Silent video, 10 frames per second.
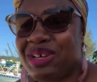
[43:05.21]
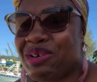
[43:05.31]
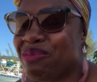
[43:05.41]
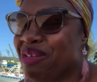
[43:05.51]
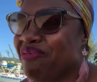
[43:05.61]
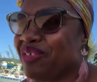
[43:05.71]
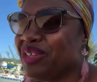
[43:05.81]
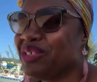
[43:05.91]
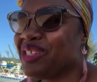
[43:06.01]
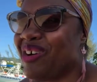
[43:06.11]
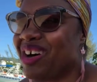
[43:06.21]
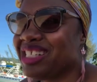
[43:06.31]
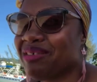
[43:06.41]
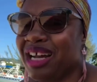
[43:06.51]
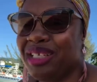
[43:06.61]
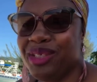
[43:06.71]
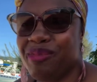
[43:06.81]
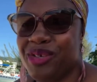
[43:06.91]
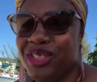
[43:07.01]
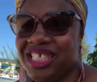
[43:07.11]
Coleman, for those awesome
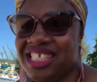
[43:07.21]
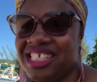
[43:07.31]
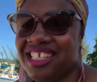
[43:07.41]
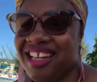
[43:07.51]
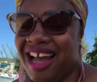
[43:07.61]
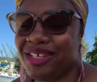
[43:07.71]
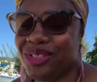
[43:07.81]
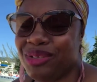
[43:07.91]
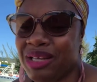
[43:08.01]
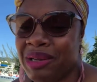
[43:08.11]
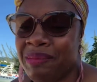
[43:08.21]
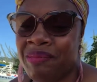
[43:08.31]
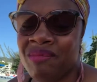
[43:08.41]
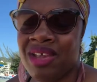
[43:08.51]
contributions to the live stream.